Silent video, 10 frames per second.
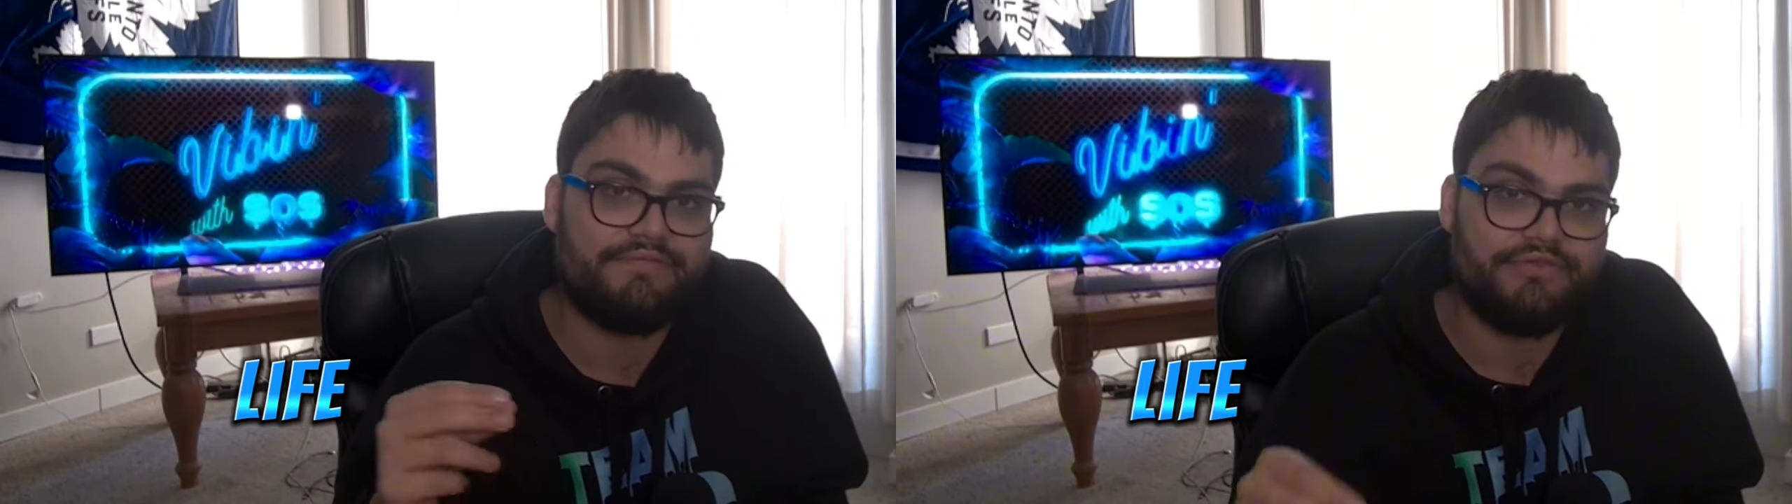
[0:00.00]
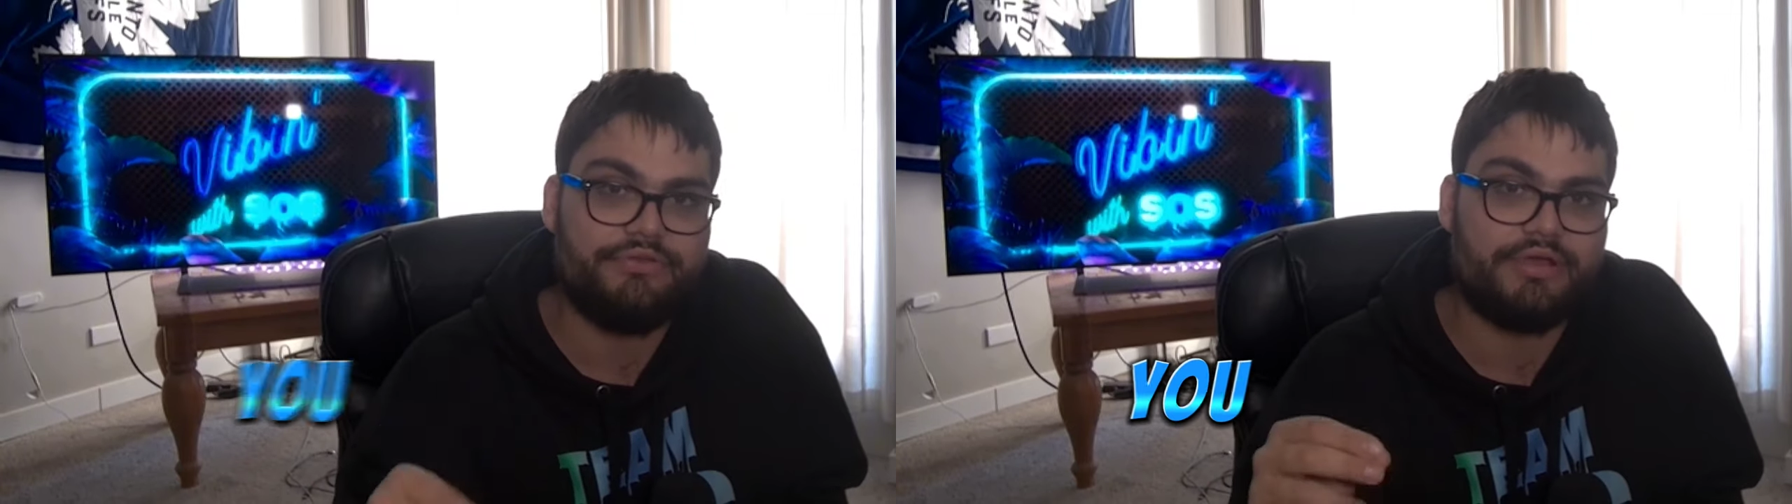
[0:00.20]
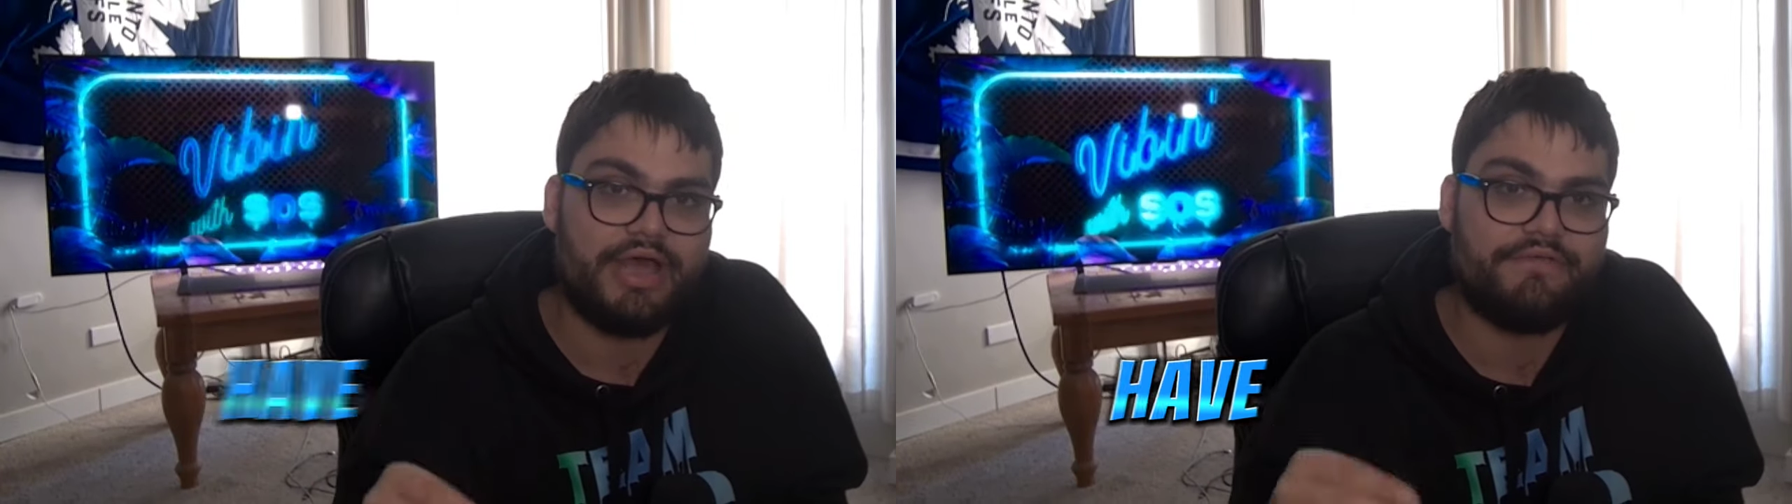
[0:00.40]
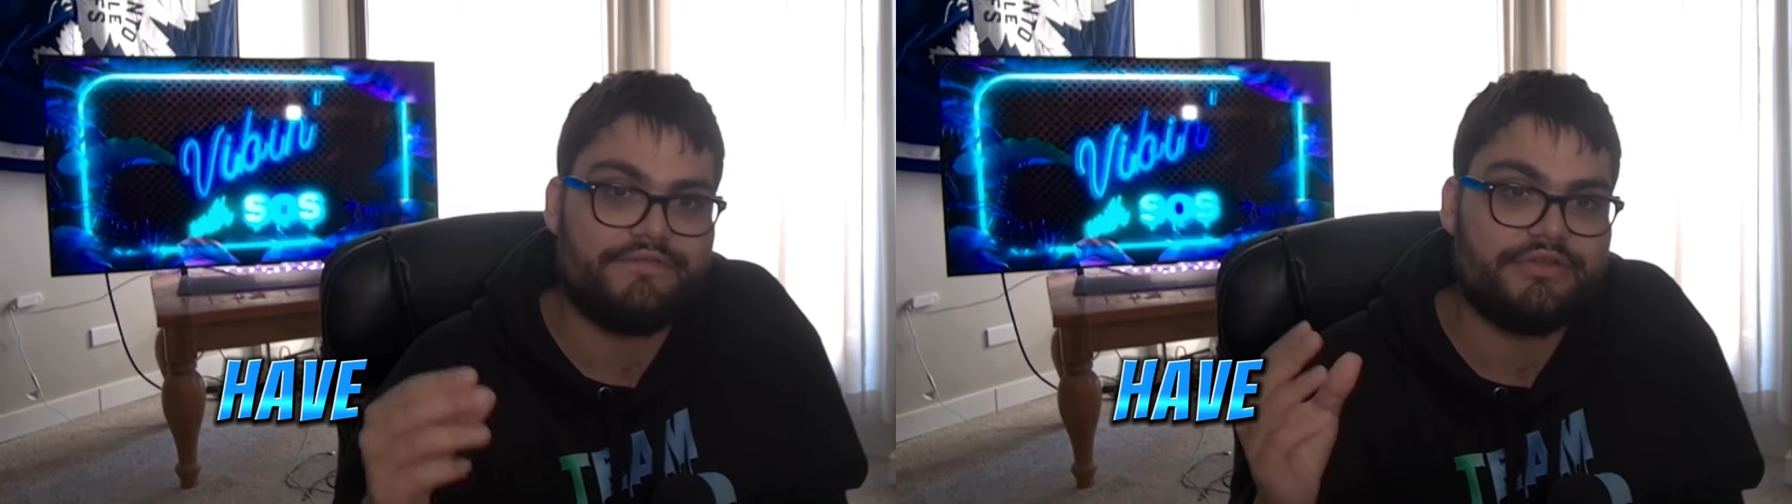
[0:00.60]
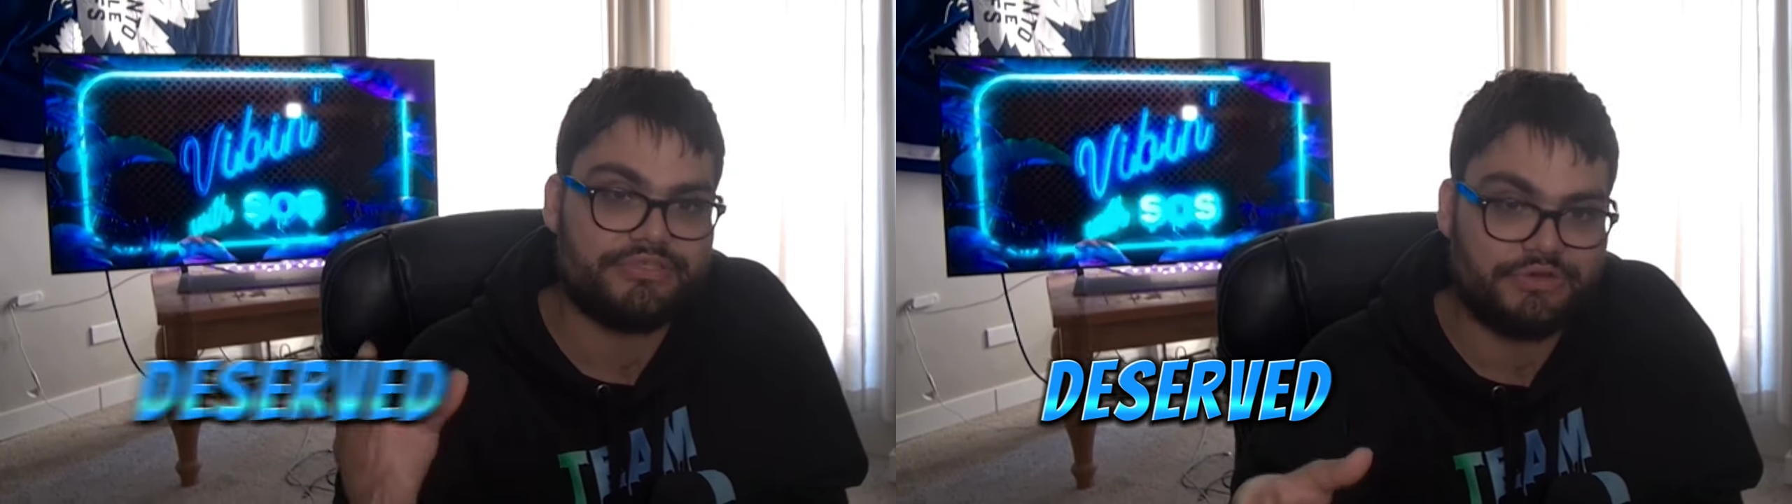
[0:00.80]
you have
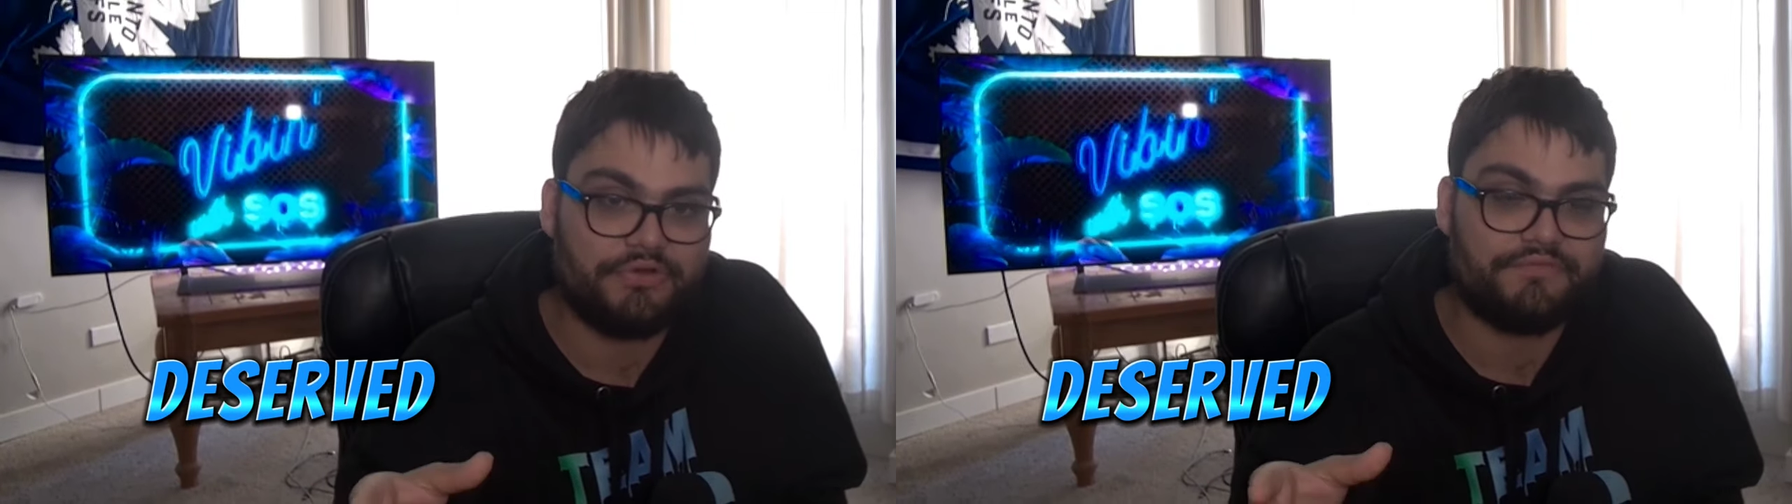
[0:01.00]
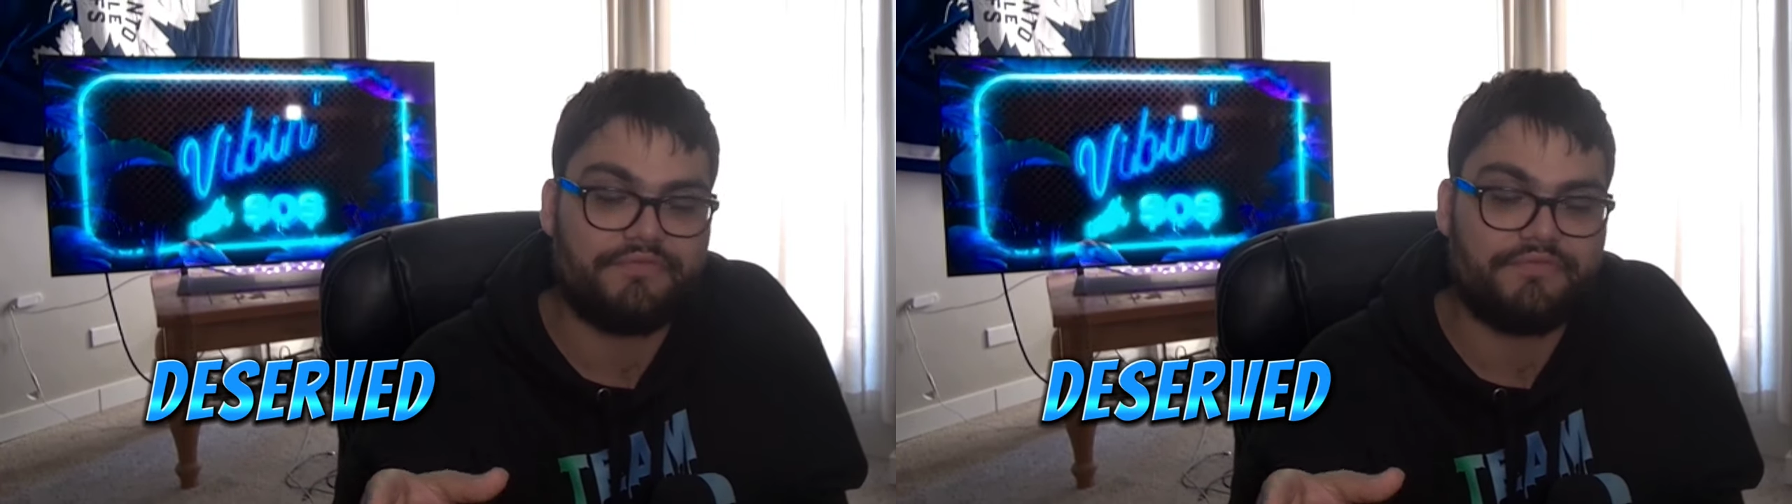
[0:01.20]
deserved